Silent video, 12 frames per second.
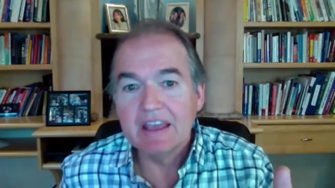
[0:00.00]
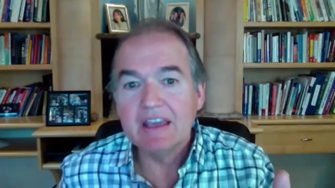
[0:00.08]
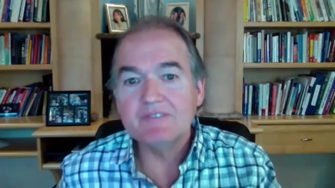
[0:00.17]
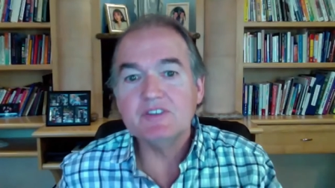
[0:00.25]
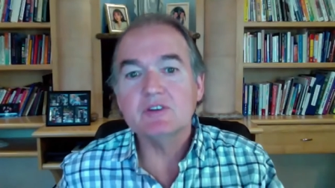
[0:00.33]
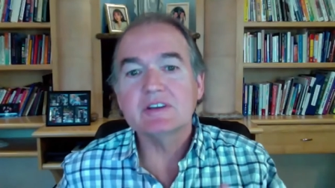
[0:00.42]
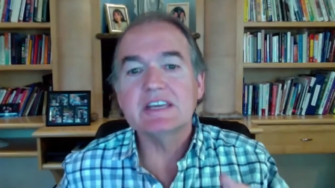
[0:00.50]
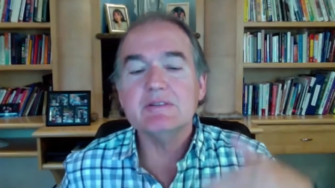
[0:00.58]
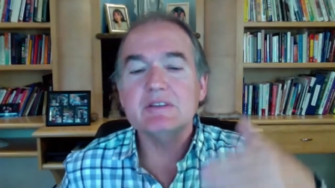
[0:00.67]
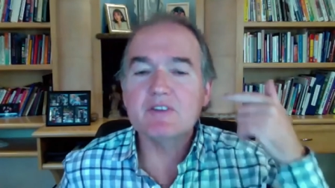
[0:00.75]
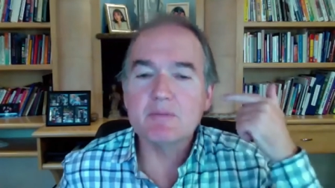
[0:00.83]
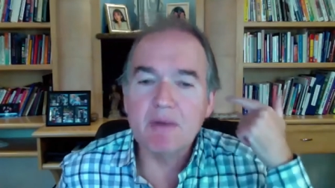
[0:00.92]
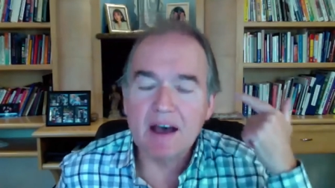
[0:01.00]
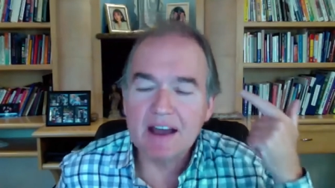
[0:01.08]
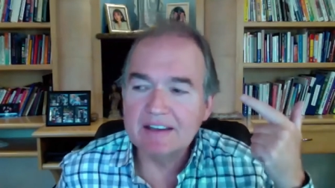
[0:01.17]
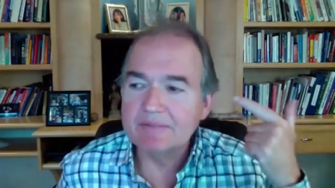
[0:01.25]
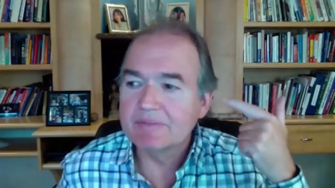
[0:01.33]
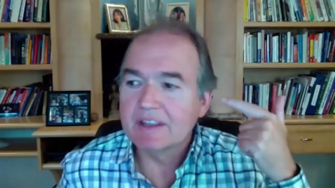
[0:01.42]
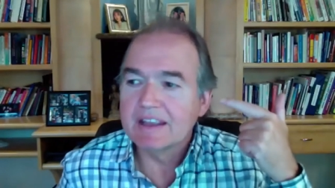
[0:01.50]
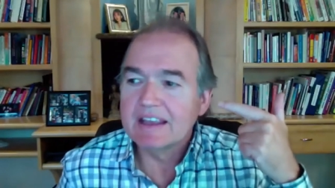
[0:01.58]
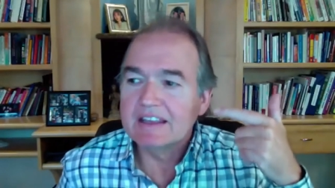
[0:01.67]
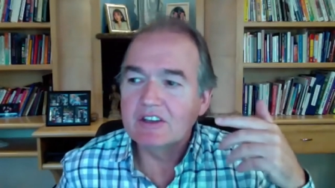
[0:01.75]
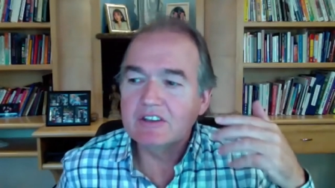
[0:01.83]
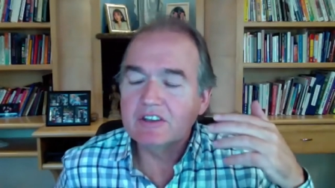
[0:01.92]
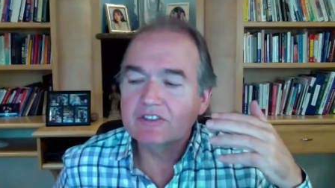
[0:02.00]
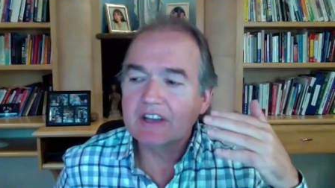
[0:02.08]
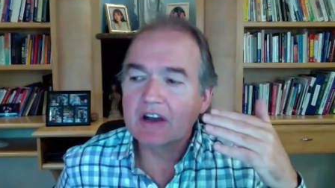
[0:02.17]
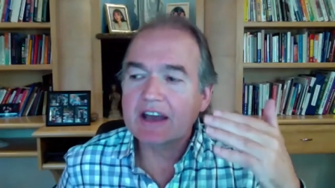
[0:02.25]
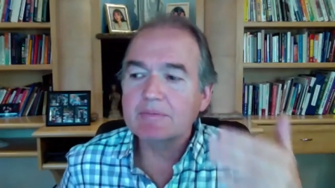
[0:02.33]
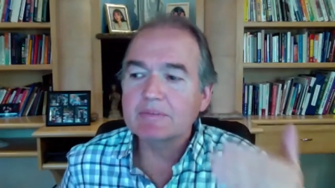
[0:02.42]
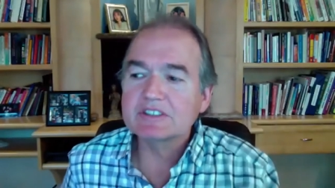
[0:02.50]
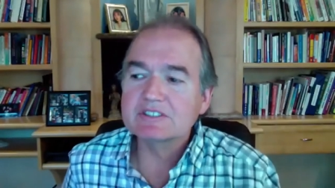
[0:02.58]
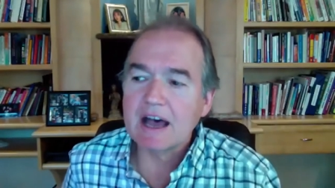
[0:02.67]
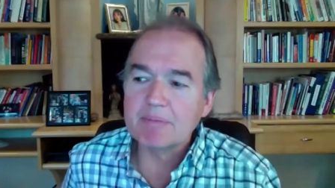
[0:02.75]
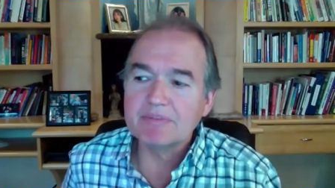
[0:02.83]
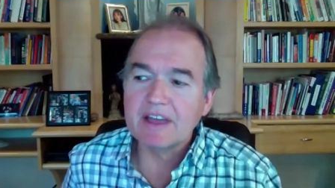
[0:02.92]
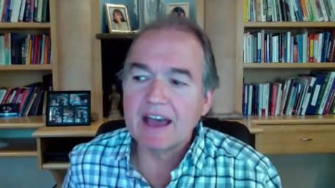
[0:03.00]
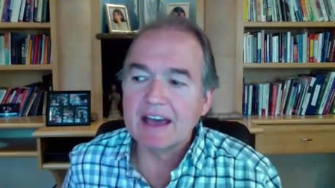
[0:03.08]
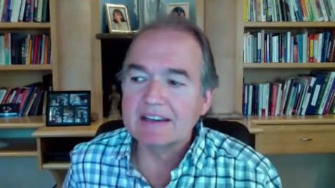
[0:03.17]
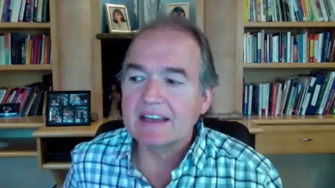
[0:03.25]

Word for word: If your mind, you say, okay, I'm going to stop that.